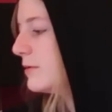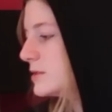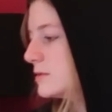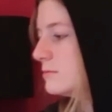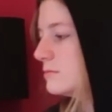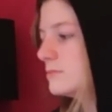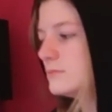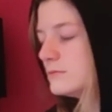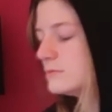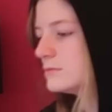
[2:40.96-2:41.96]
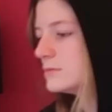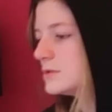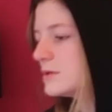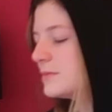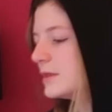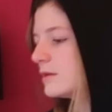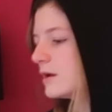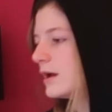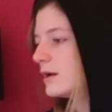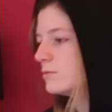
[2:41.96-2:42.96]
wasn't something
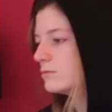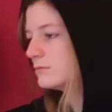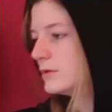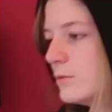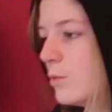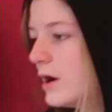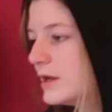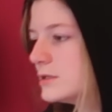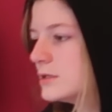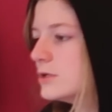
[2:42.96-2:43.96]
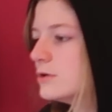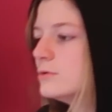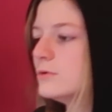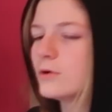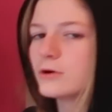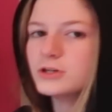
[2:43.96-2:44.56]
that I wanted to do or